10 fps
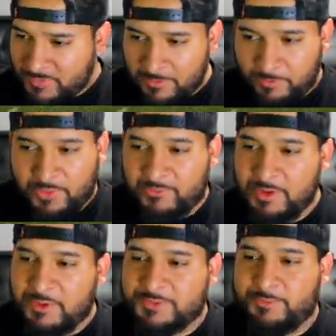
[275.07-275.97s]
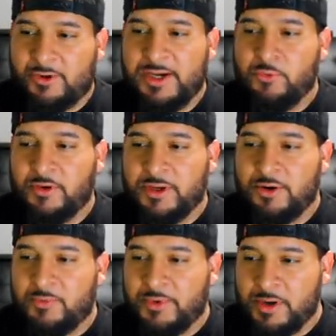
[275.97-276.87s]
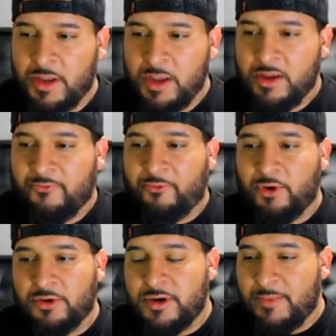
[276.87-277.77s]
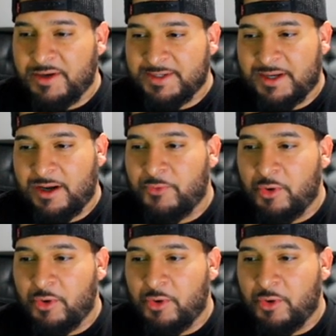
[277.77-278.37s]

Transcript: But for the most part, he will get open for a good amount of time.